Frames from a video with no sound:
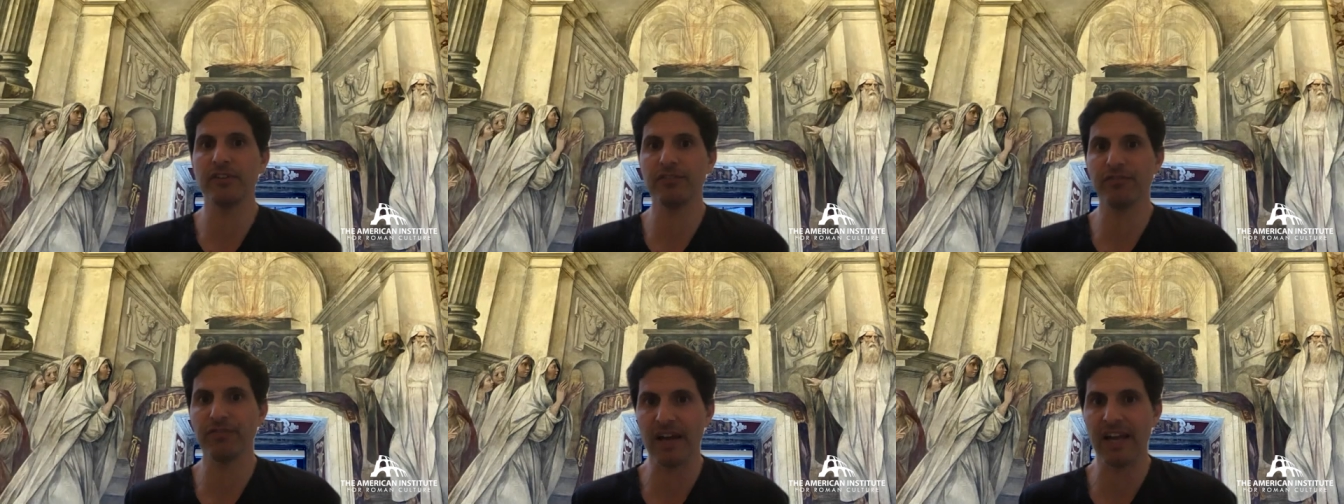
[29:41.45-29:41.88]

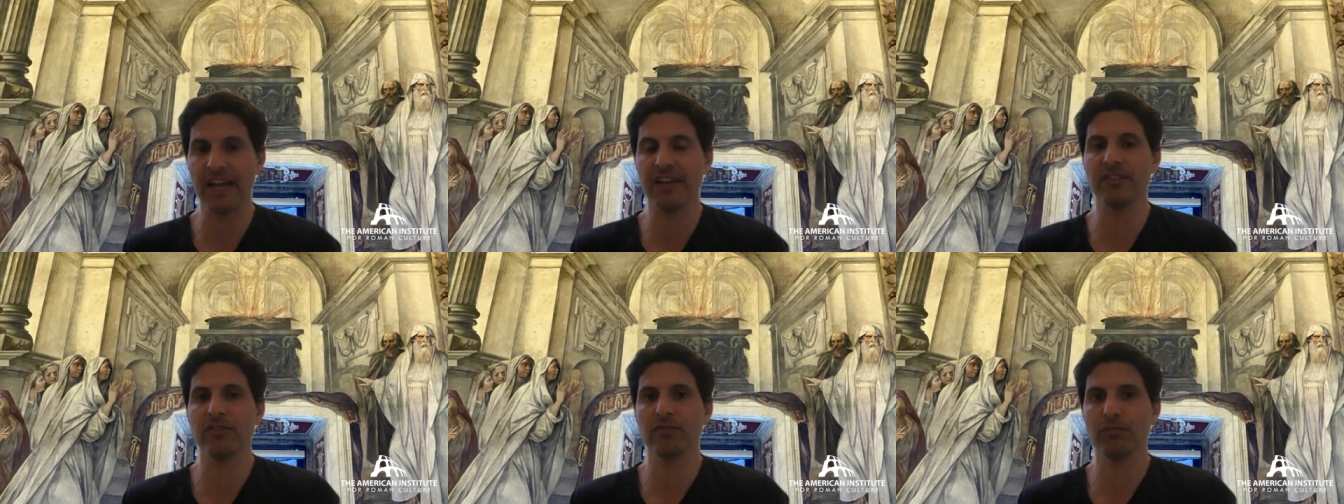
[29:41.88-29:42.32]

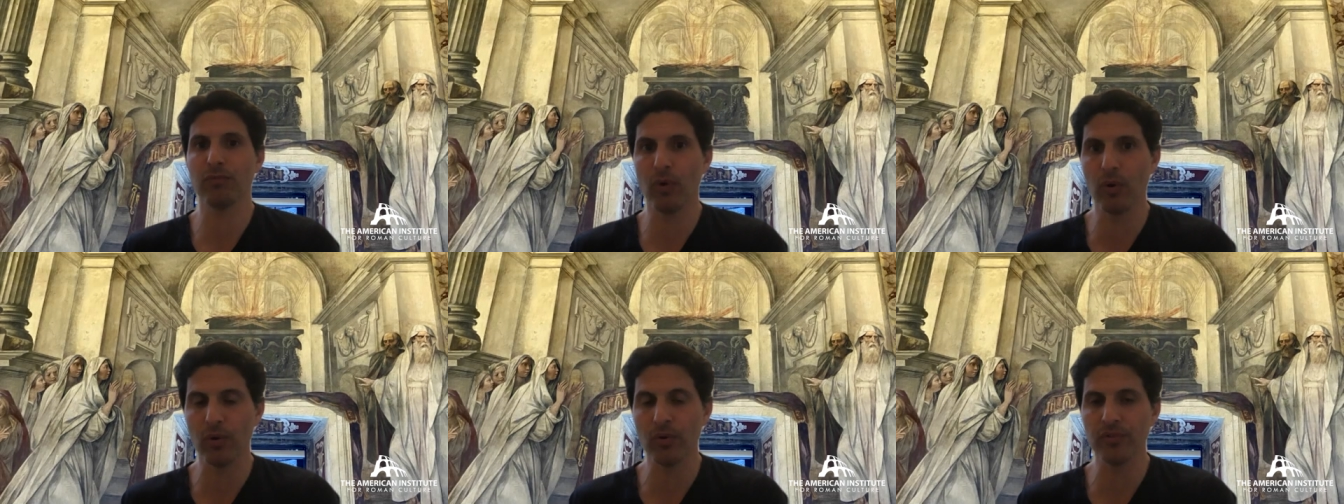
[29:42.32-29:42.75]
defined
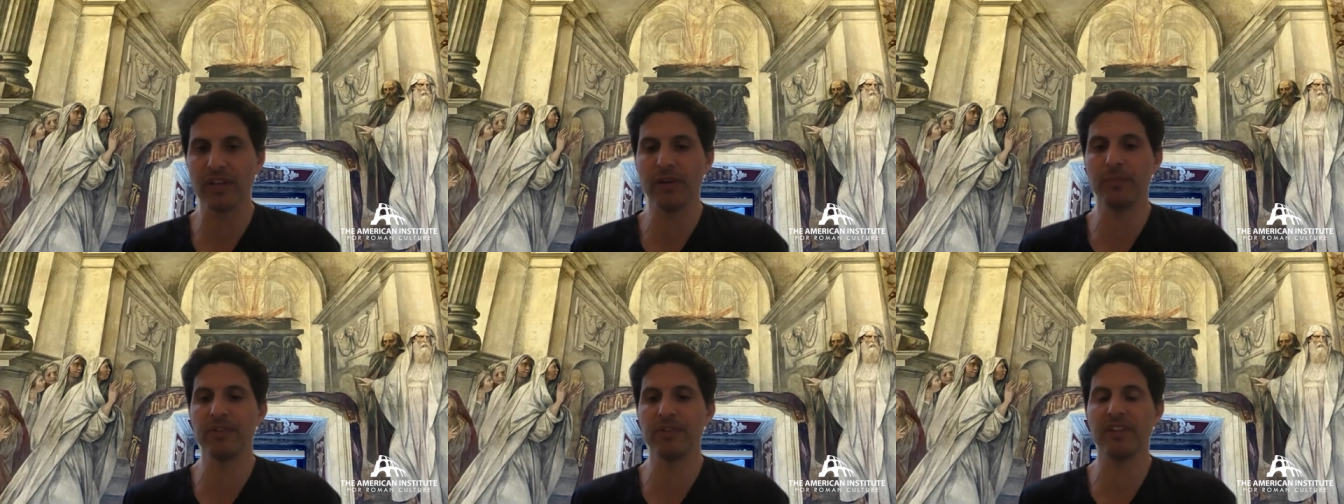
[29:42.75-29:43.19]
roles,
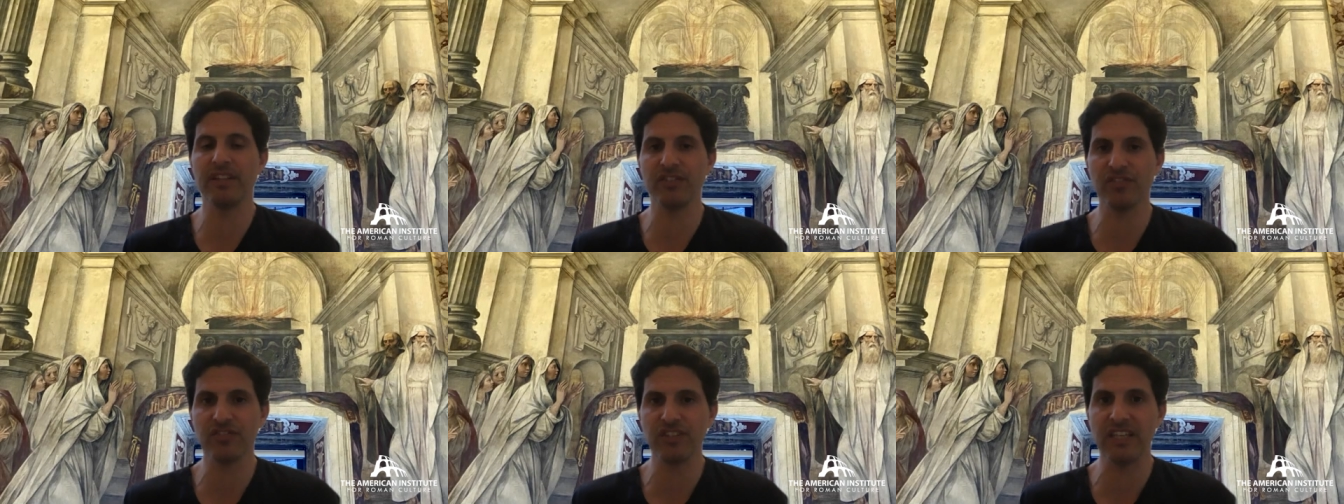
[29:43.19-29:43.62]
and we then
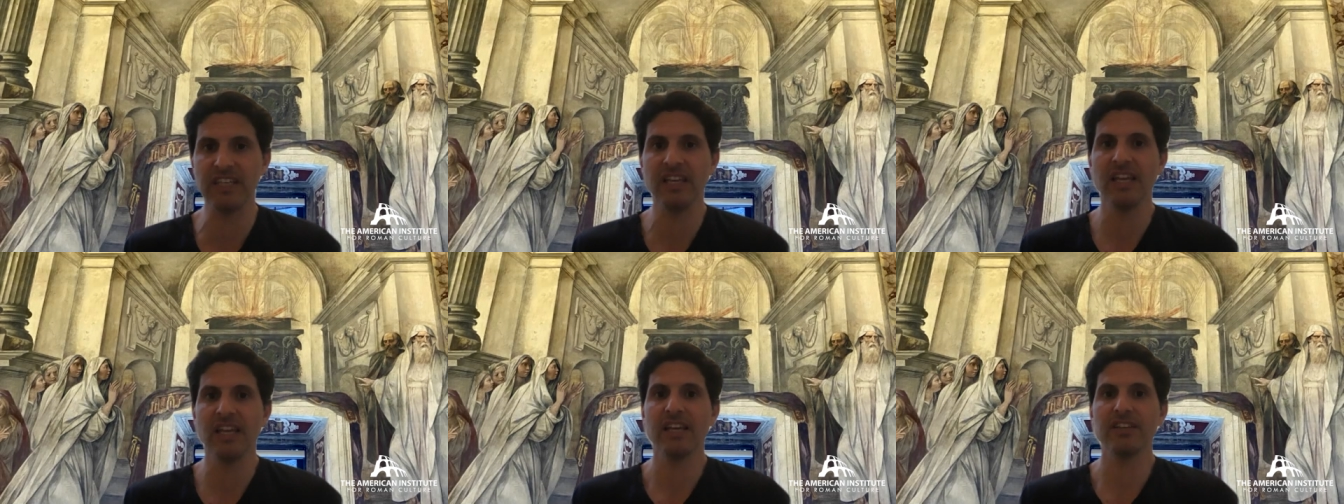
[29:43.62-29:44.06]

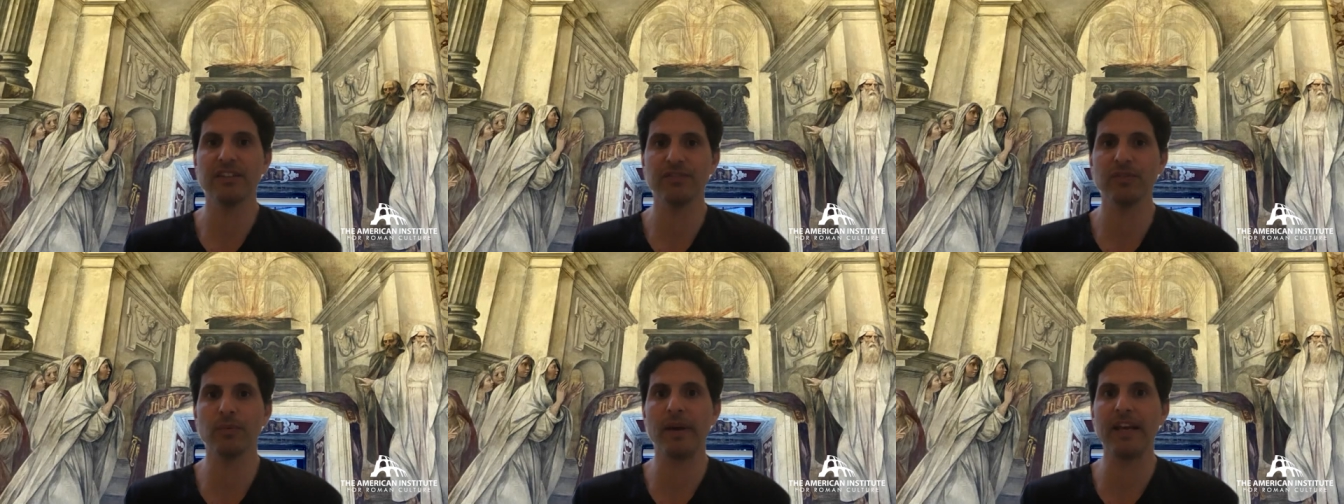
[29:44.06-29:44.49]
see
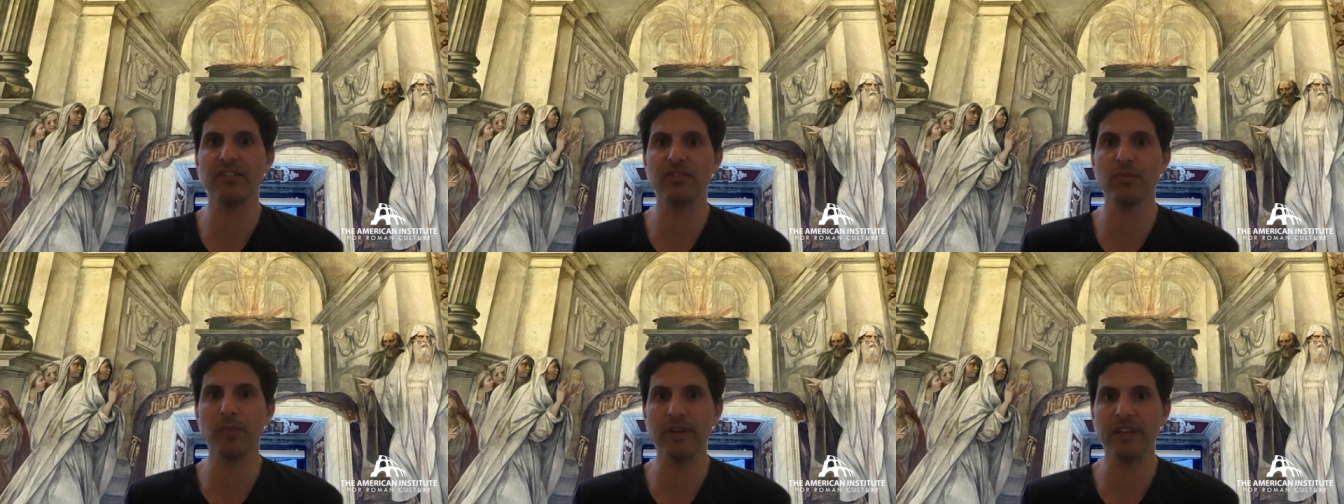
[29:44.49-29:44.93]
different ways
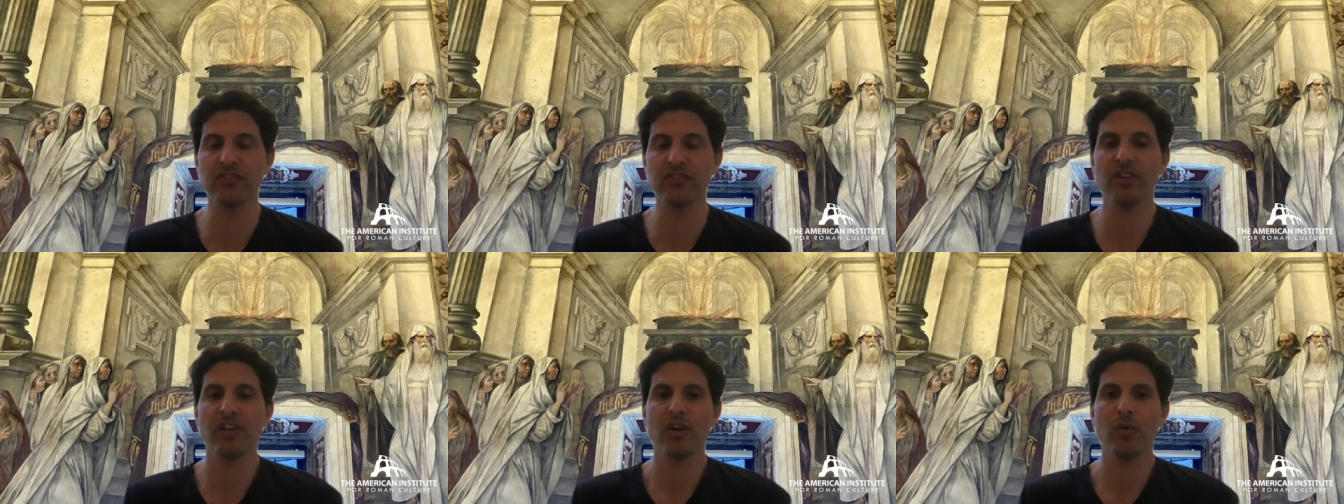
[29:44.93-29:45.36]
in which